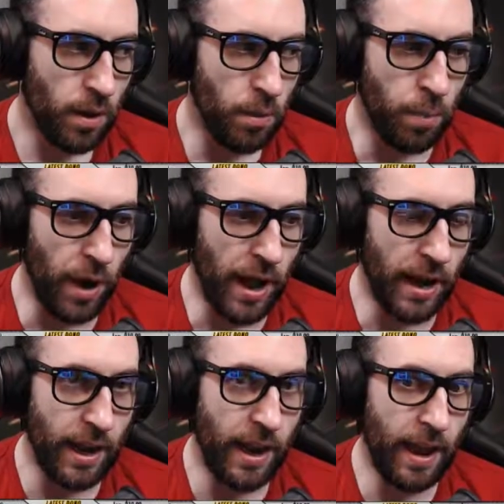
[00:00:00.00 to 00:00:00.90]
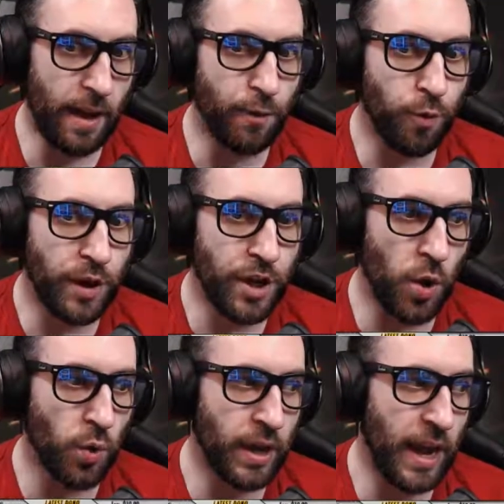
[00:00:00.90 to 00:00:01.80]
But if we
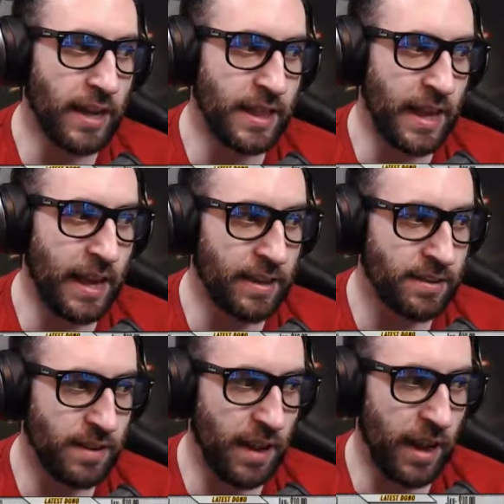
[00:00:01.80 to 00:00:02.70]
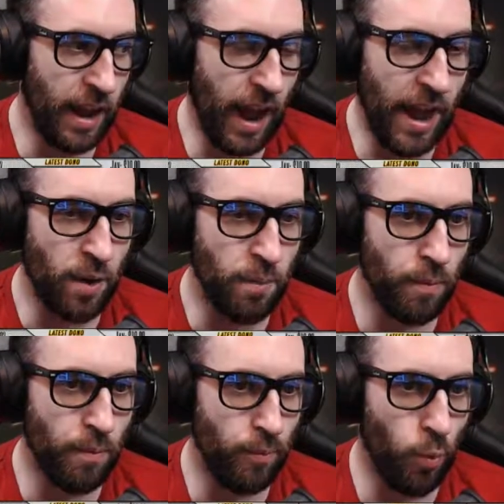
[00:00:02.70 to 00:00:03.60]
don't get things at a
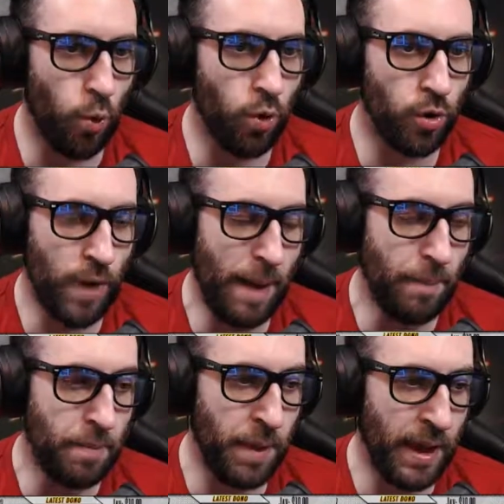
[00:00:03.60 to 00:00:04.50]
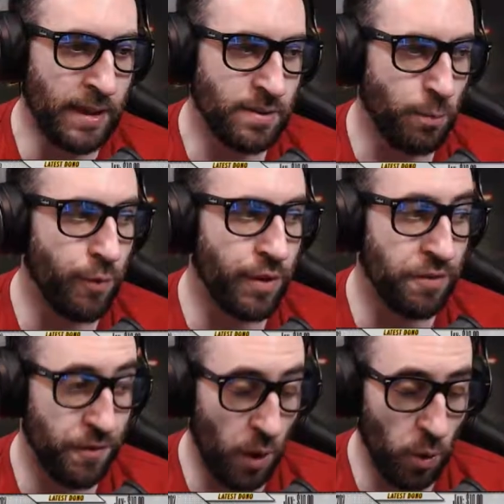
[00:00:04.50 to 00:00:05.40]
more rapid pace moving
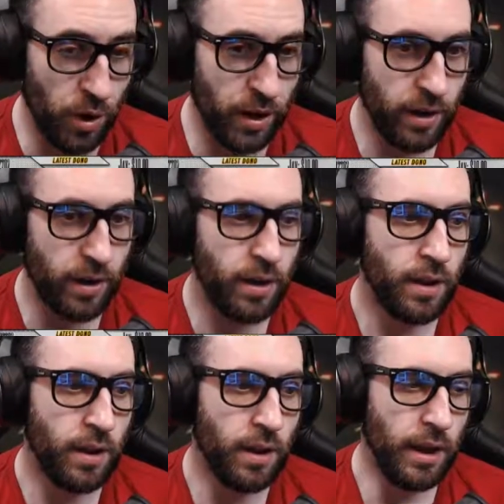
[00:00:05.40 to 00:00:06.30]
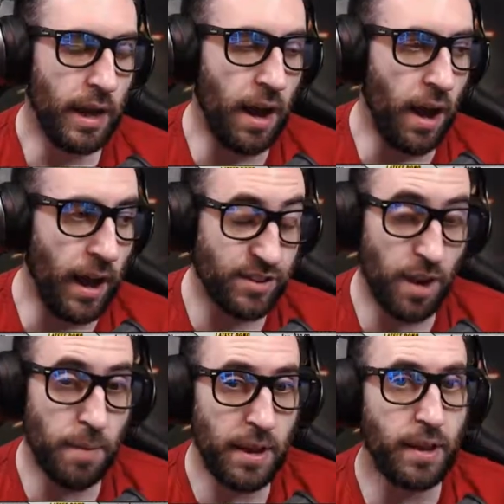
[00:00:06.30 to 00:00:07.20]
forward, it's going
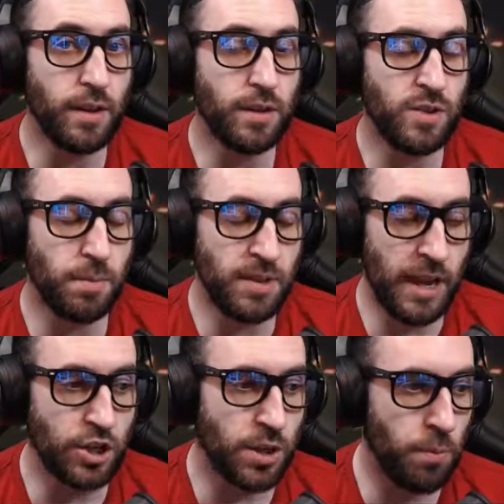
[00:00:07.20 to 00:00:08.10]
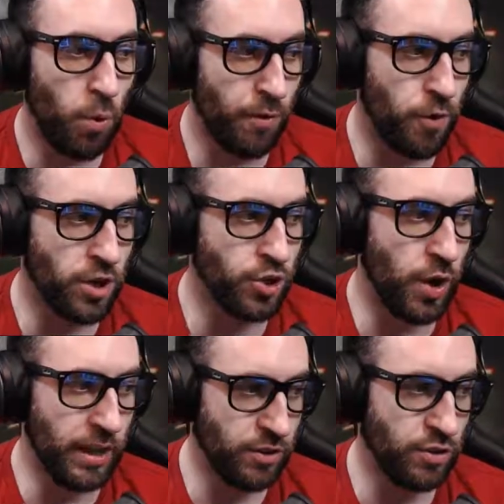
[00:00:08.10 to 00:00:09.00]
to be substantially more
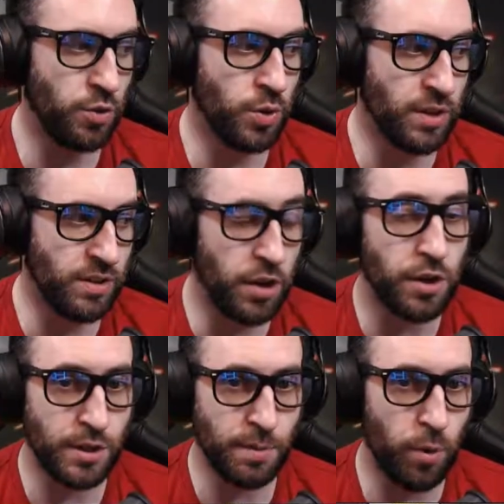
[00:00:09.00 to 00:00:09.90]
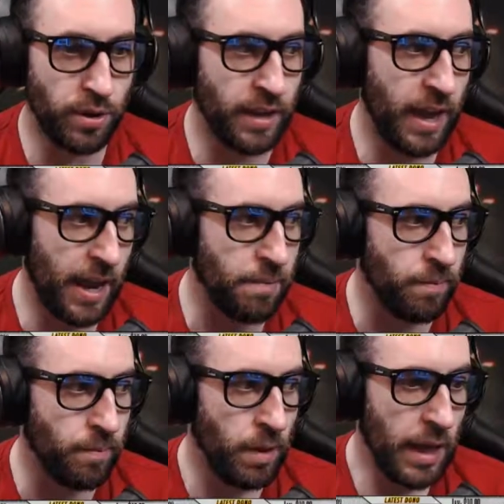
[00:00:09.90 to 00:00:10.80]
frustrating to continue to support the
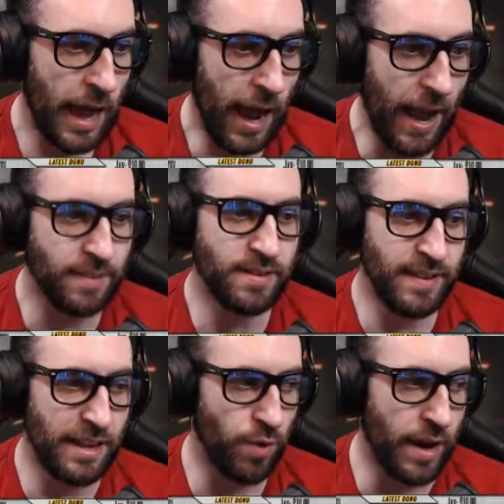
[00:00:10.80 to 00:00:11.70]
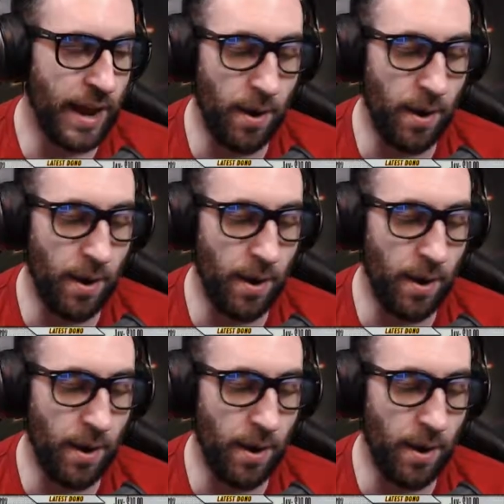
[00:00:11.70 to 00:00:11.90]
game as it stands right now.